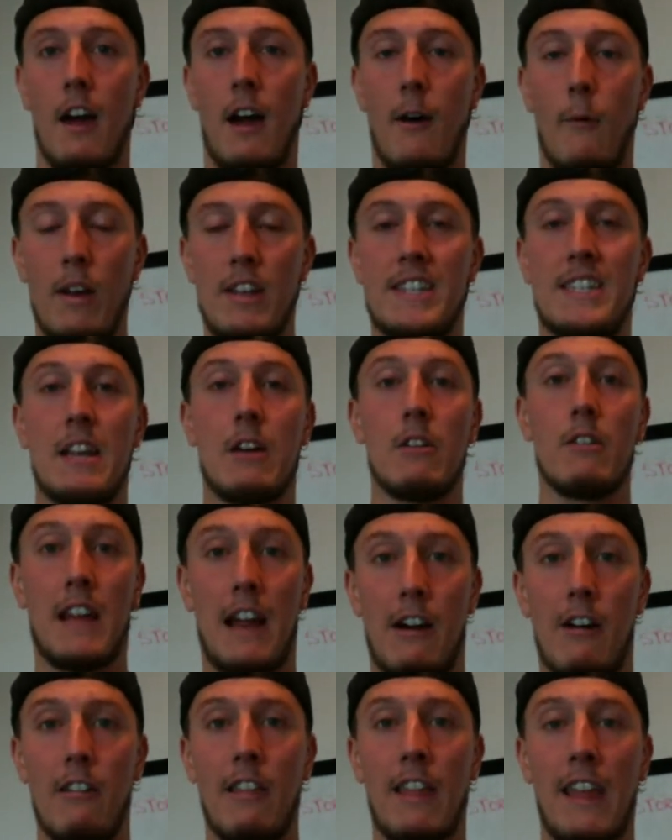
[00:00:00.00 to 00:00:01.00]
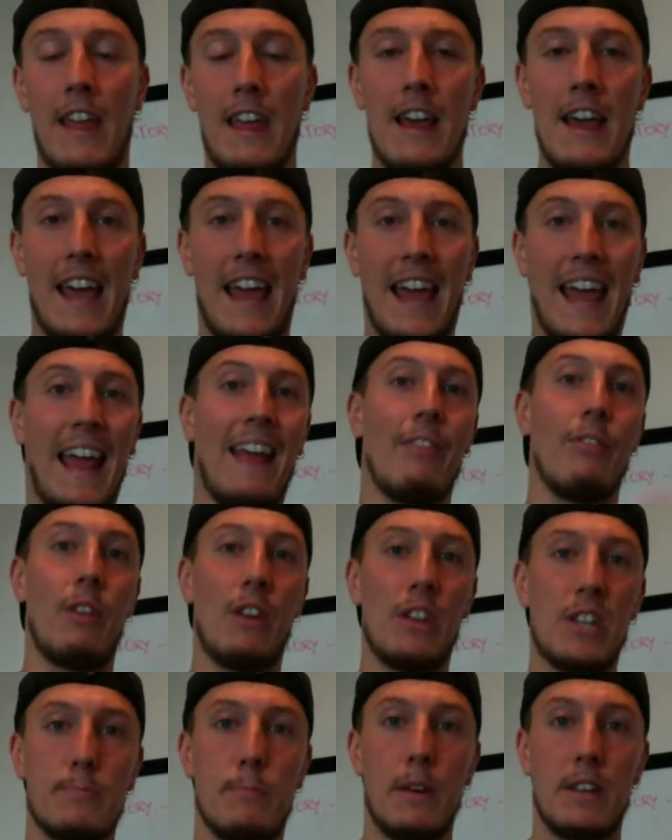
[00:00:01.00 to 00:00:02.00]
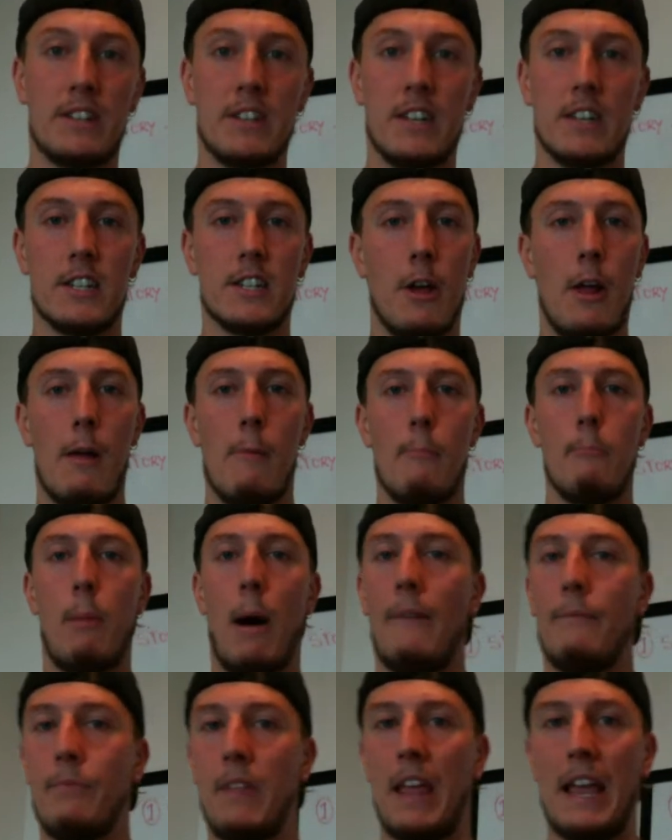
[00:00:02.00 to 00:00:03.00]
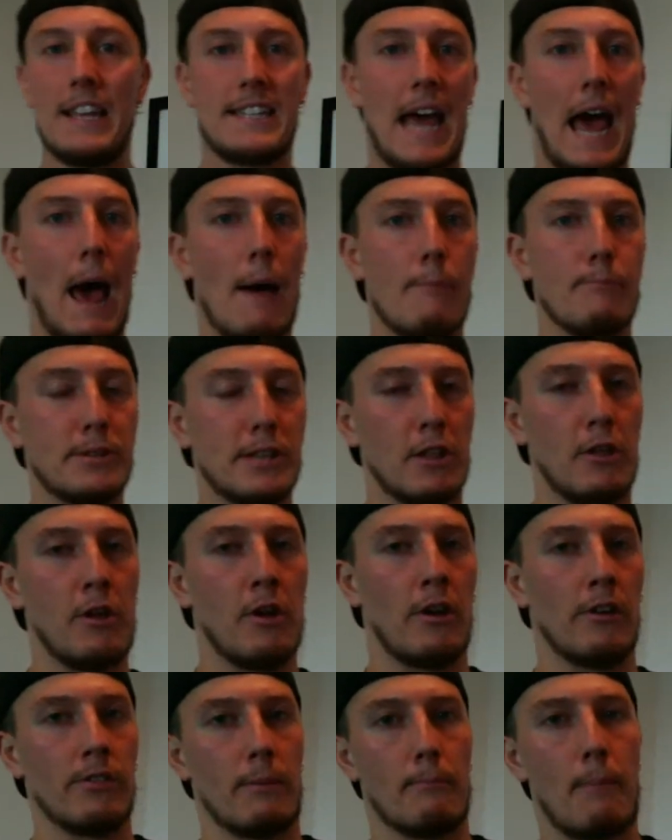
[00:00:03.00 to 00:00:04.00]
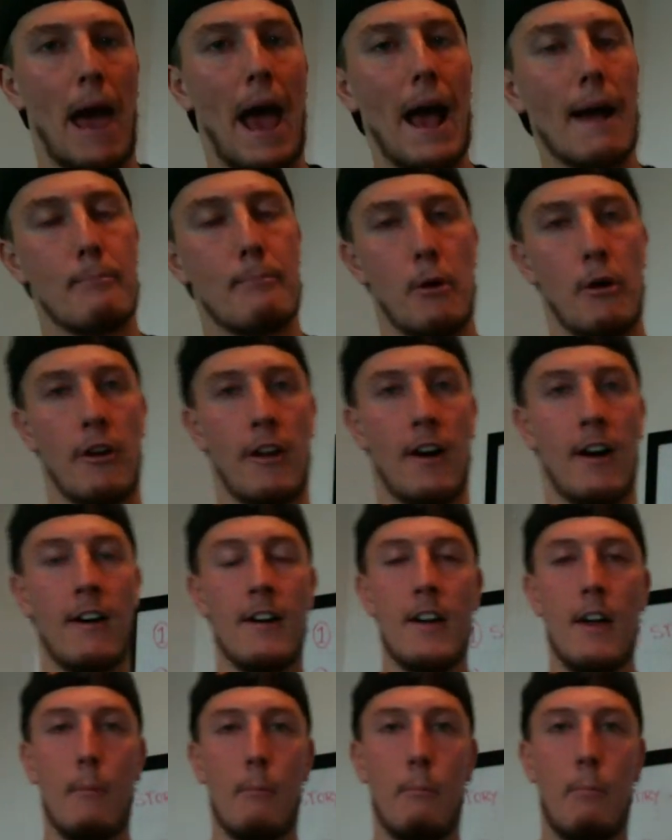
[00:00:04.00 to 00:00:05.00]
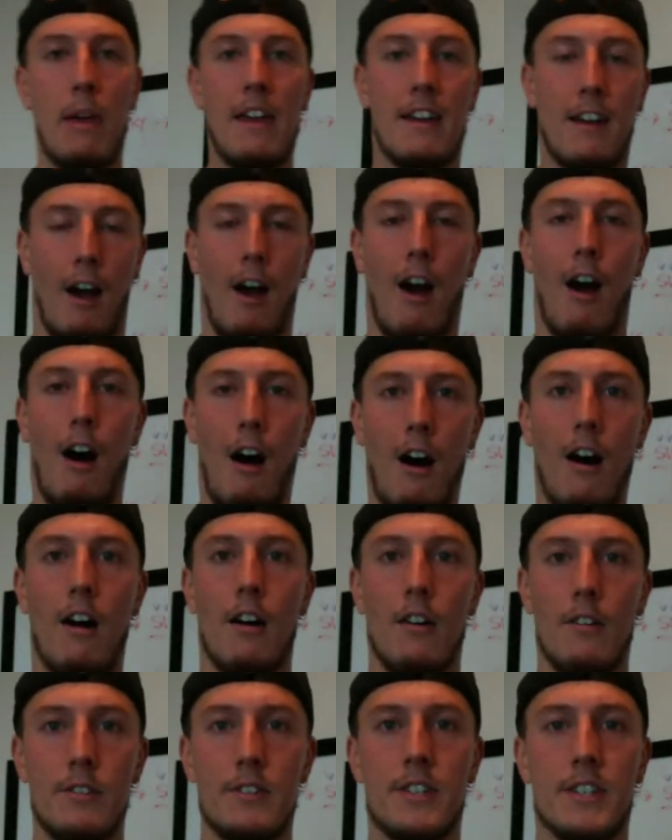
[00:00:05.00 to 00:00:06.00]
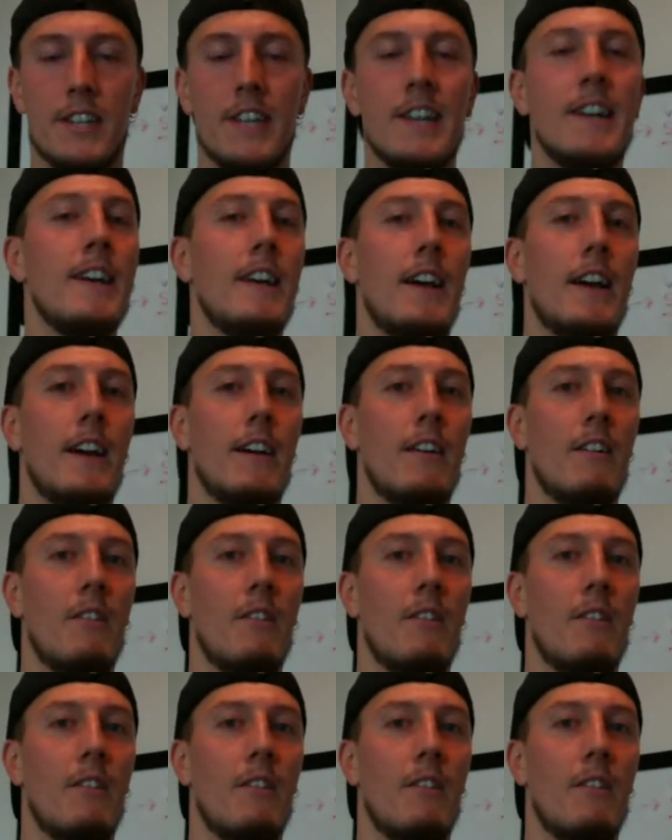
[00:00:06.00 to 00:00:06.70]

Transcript: We're still currently in this business, but it's absolutely on the back burner because